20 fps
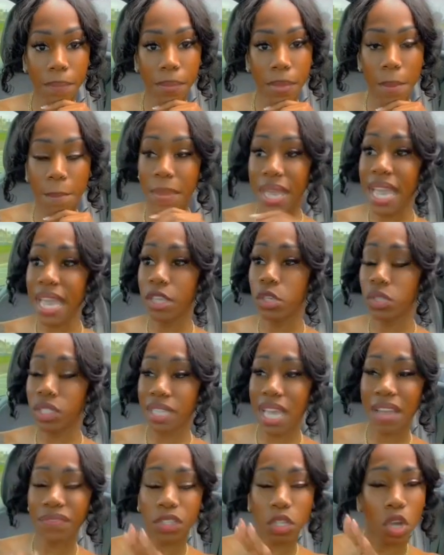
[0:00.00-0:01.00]
Man used
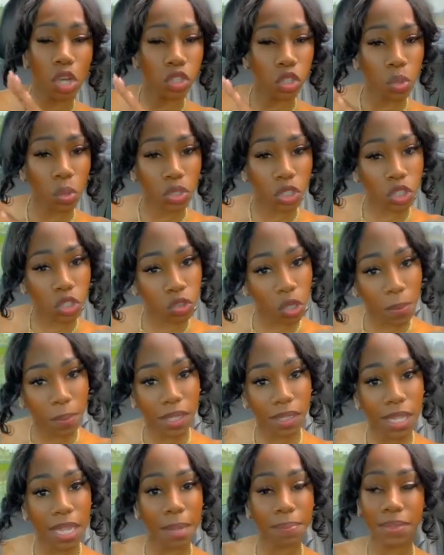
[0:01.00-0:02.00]
to have to go to a strip
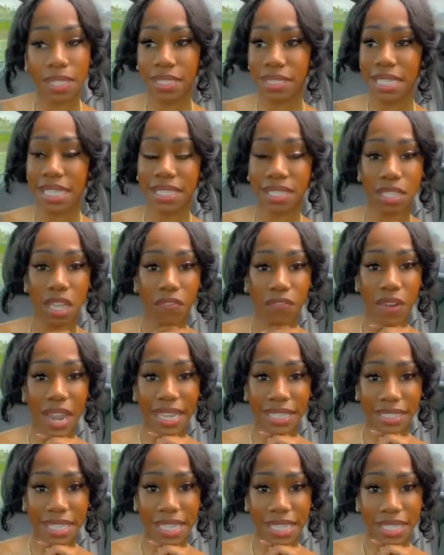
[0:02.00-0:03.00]
club to see stuff
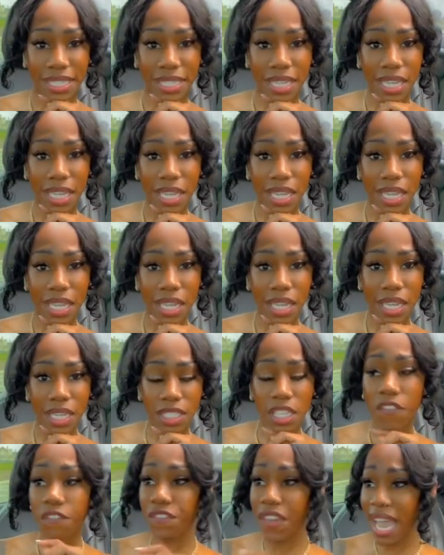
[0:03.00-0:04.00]
like this,
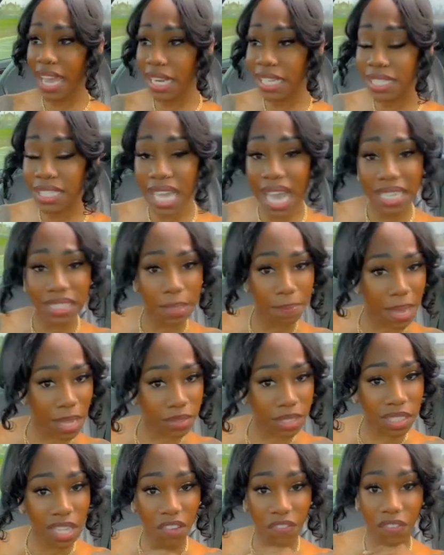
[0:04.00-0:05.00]
to fantasize about
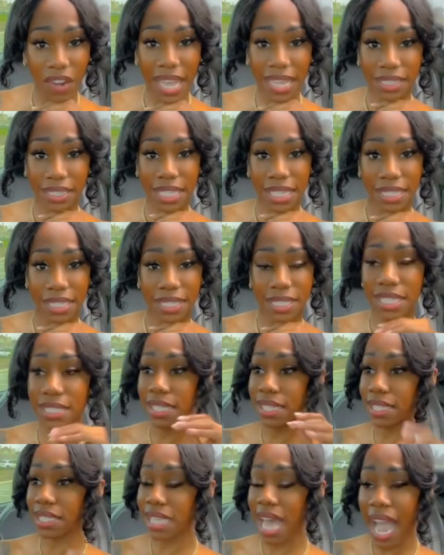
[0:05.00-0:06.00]
stuff like this, to
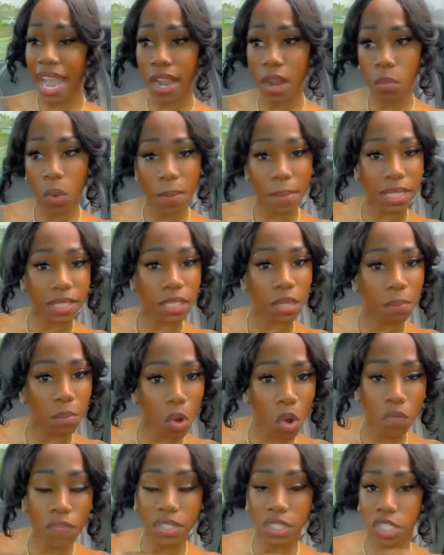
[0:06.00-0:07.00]
desire women to
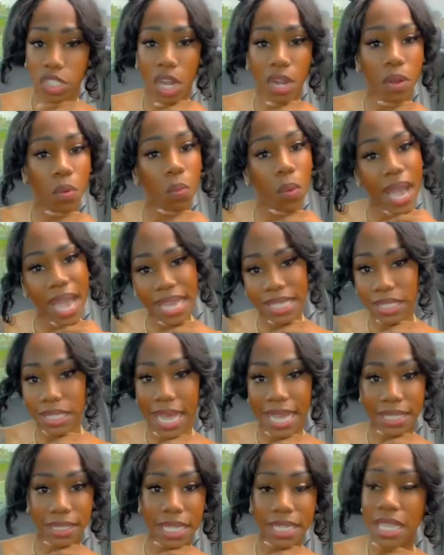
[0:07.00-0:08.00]
move in certain ways
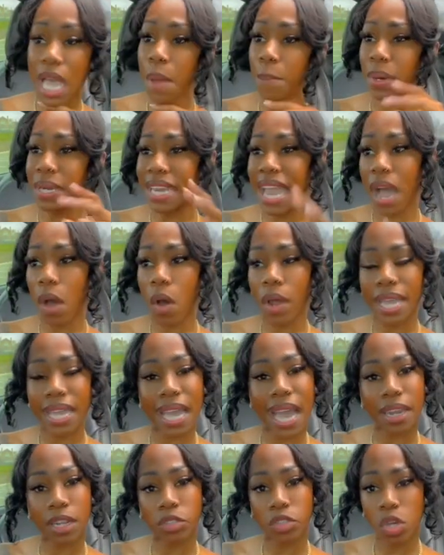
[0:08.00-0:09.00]
like this. But now all they
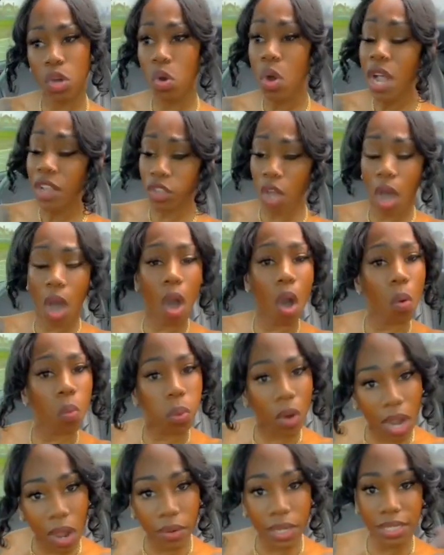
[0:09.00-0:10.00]
got to do, the whole
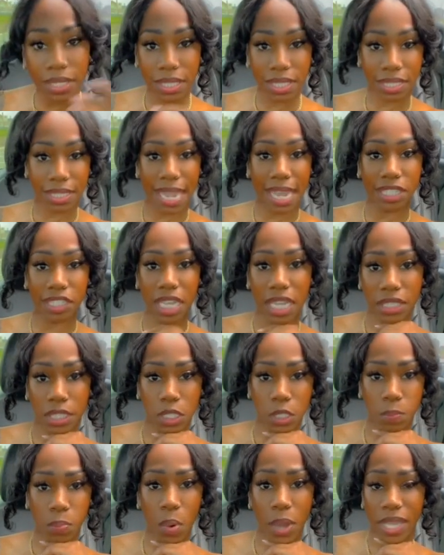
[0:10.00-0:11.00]
world is a stage at
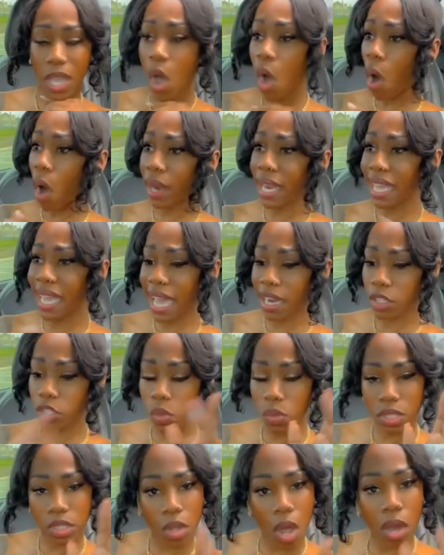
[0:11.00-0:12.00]
this point. All they got to
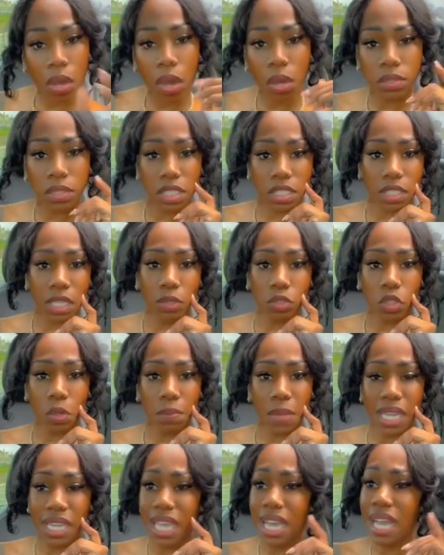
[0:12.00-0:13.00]
do is log on to social
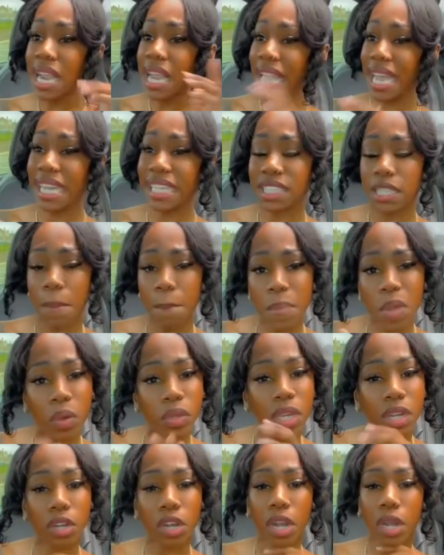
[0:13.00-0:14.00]
media and it's a
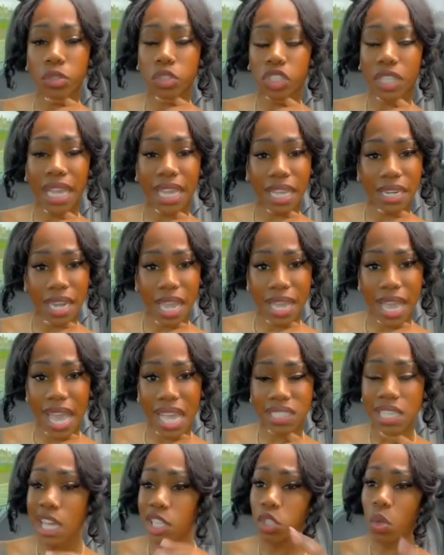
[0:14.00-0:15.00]
million girls shaking their
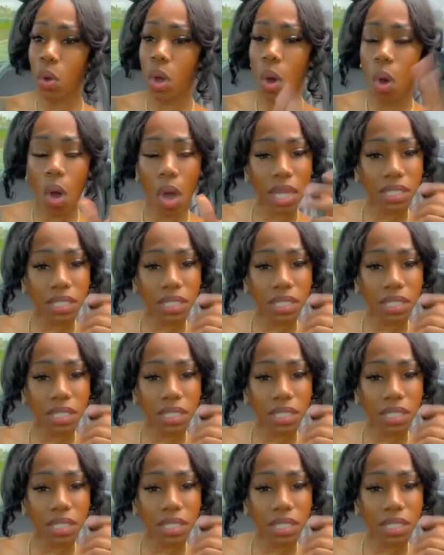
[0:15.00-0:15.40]
ass, doing all